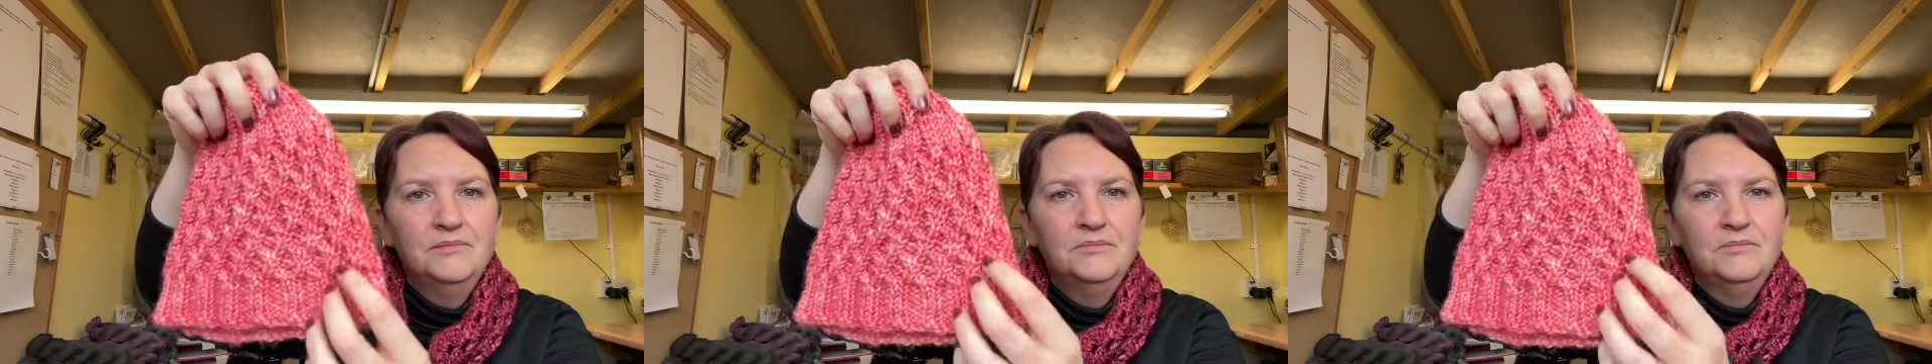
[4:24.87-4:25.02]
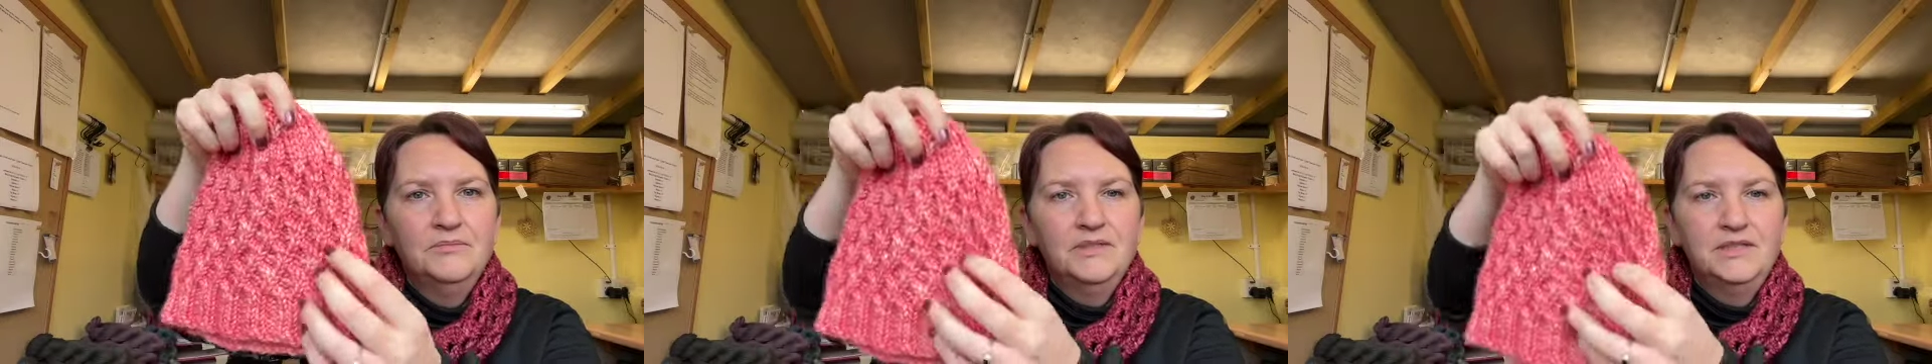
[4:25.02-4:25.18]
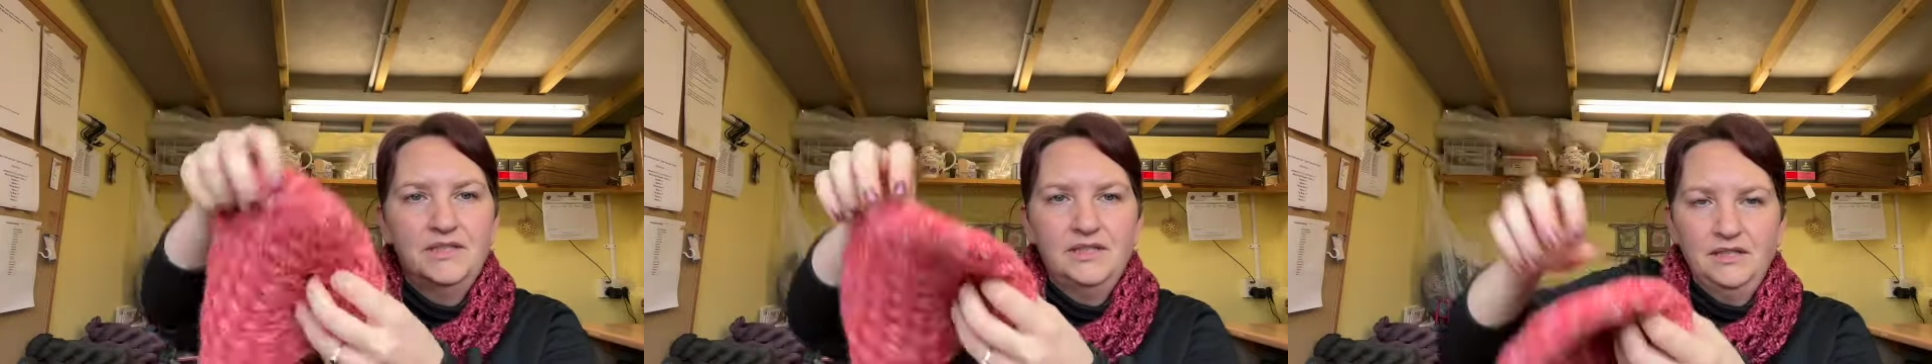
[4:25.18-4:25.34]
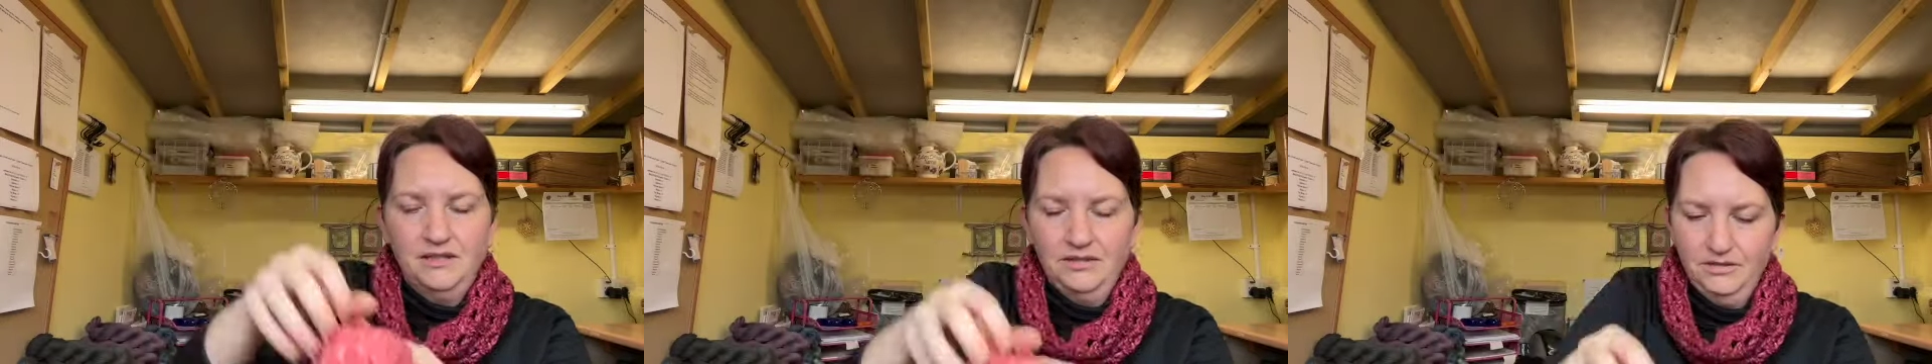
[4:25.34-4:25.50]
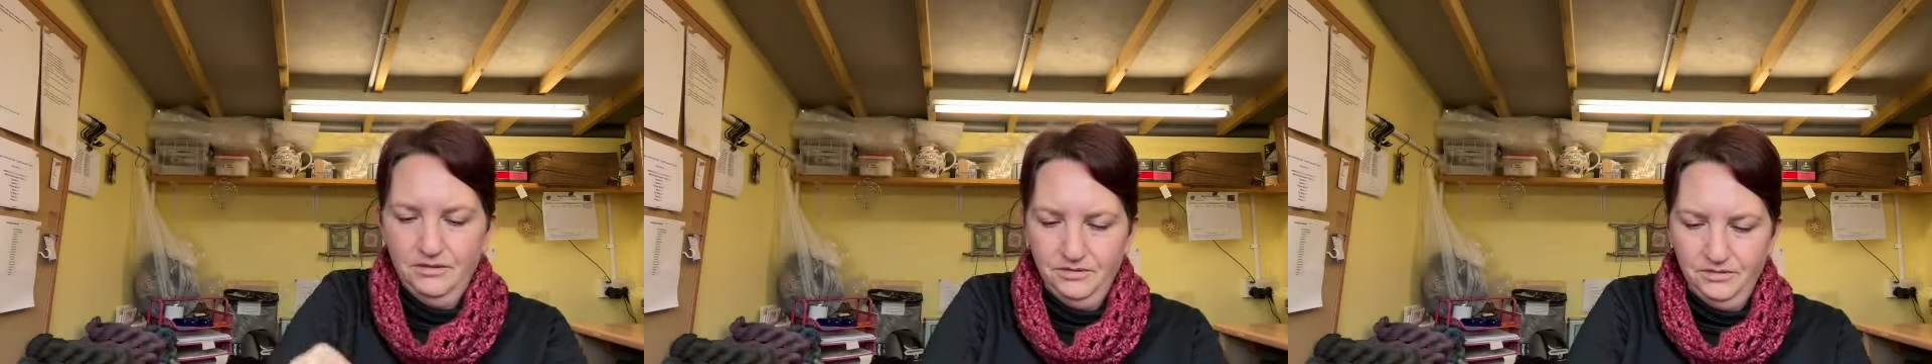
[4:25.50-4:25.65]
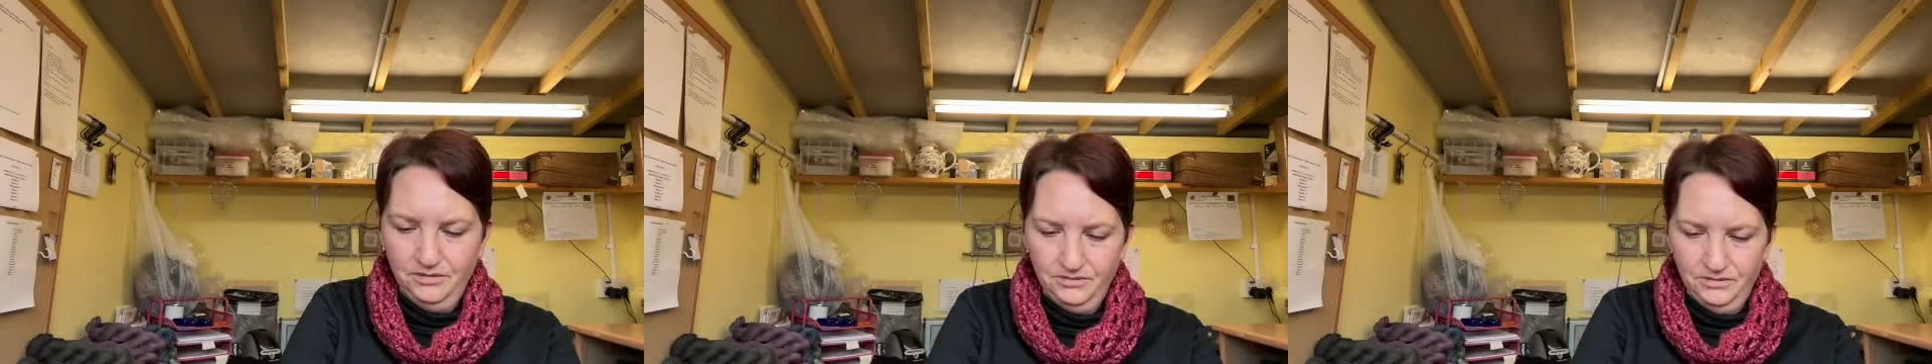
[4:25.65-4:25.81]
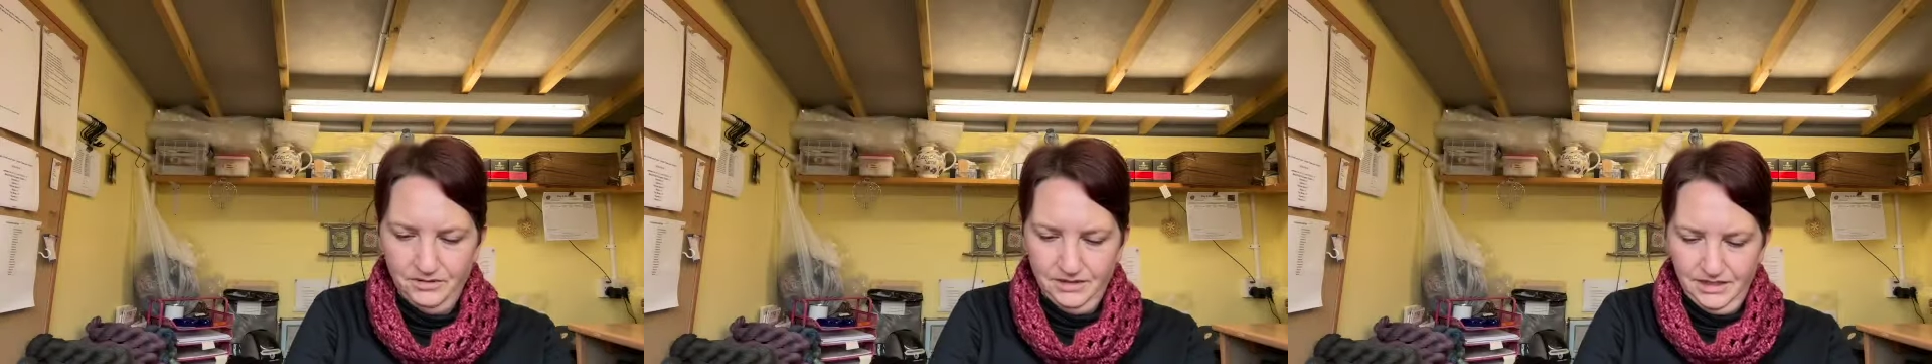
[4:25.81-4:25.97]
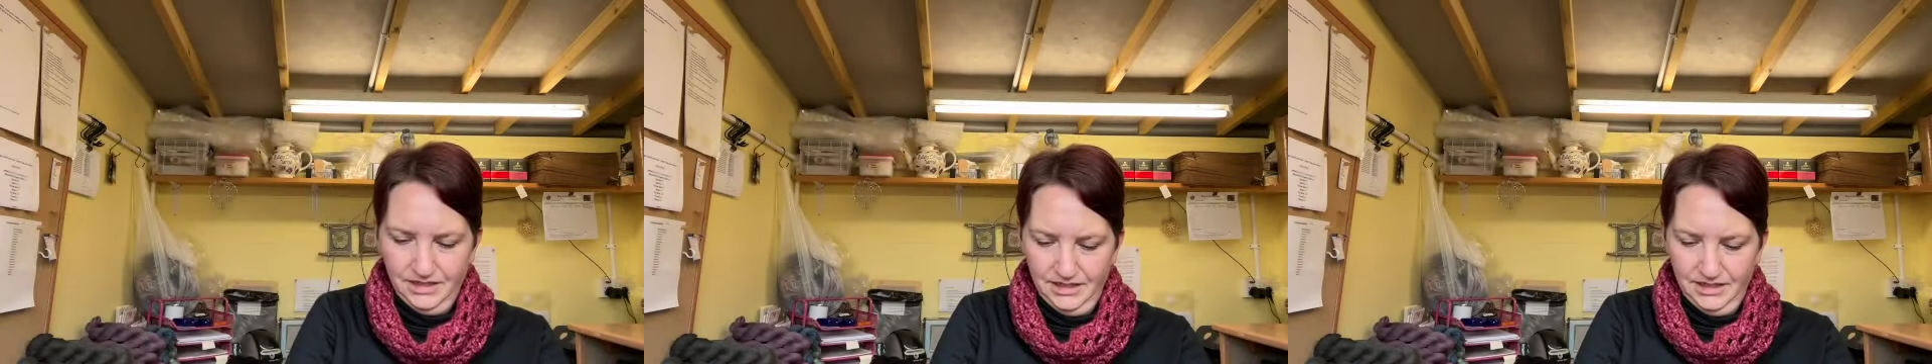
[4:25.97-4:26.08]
So